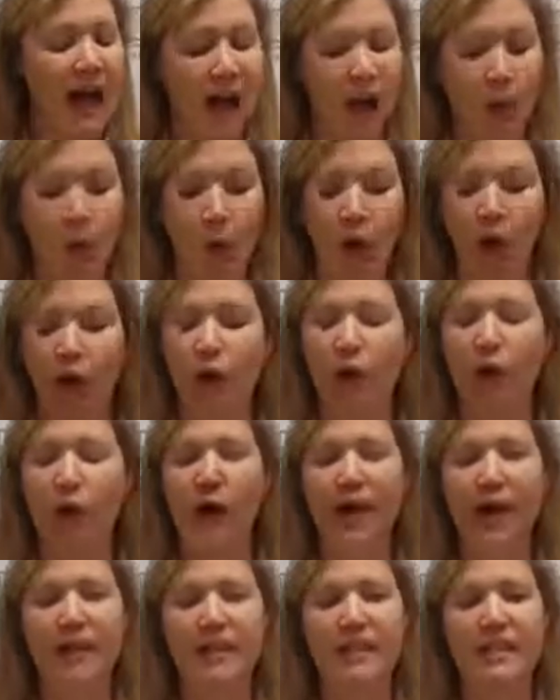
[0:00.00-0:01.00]
can walk
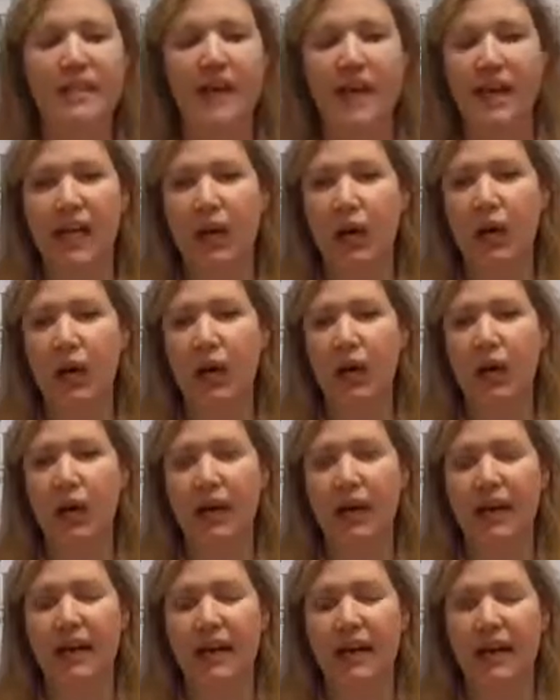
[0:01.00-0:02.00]
right into any KORT
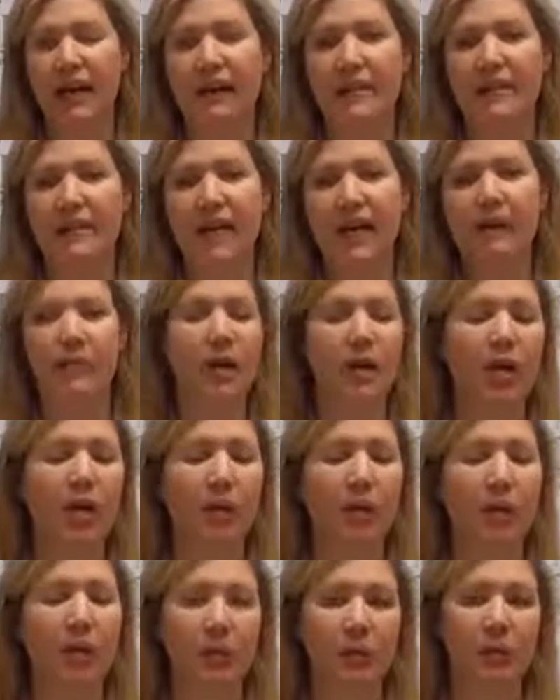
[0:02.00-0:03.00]
clinic and set up an
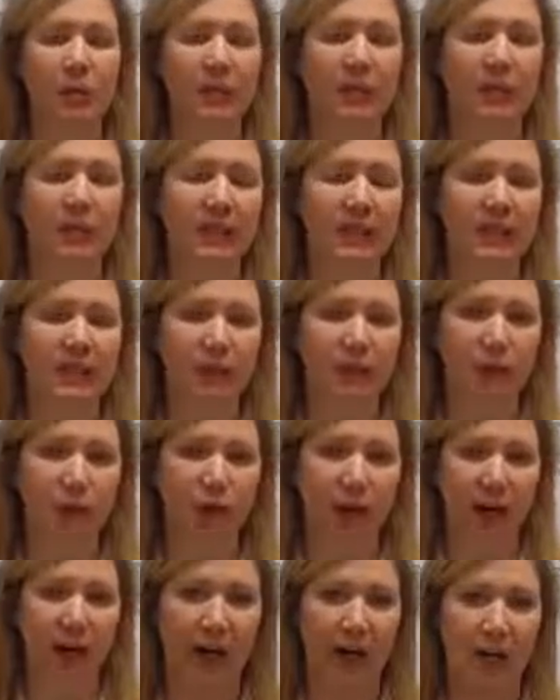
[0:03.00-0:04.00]
appointment for physical
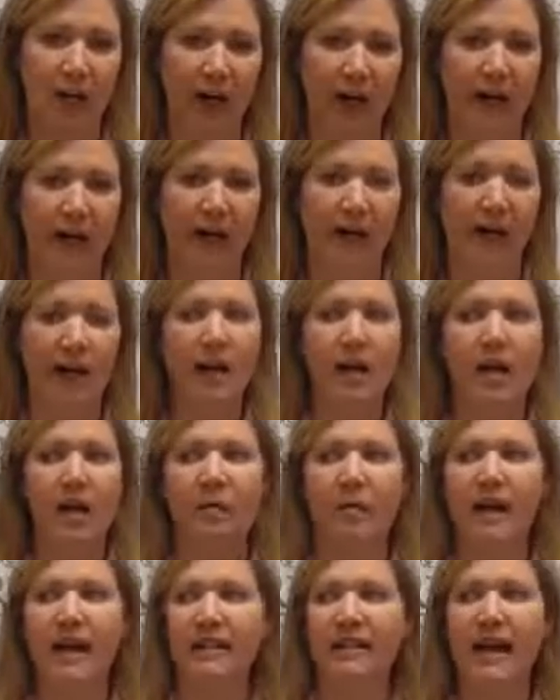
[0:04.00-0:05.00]
therapy.
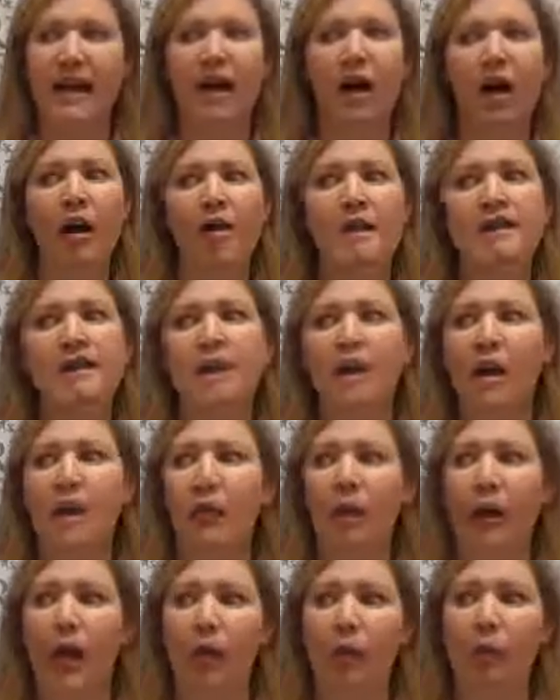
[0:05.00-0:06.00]
But say also
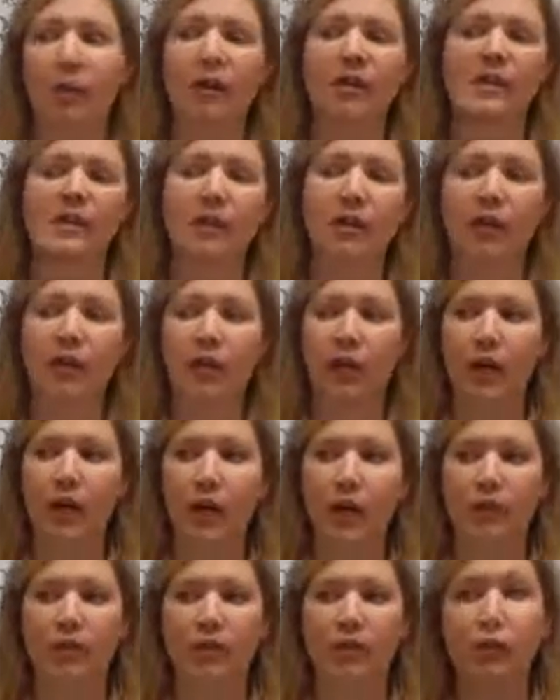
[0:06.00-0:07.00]
I want to
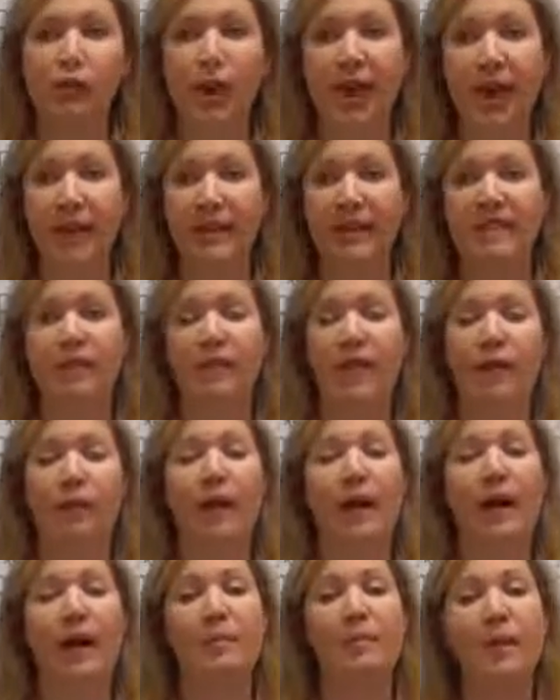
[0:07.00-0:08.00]
lose weight, so that
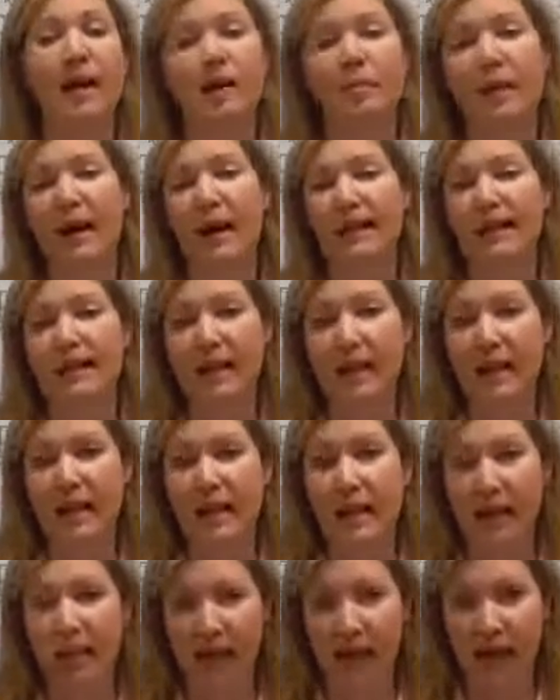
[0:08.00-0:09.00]
way I minimize that
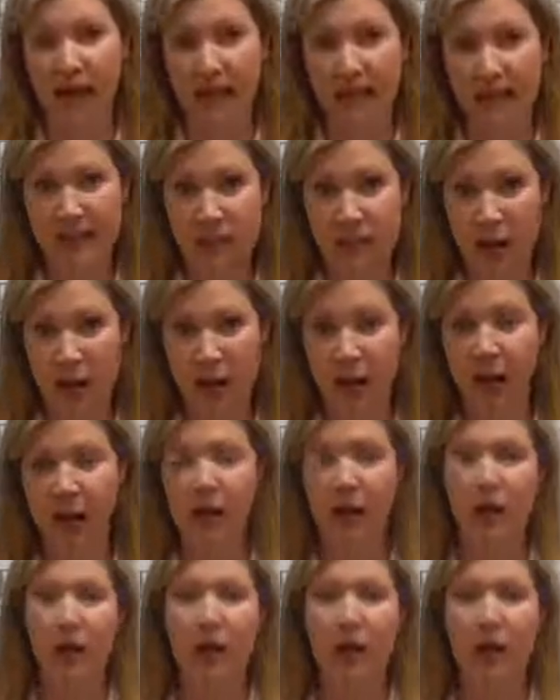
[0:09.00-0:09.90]
knee pain as well.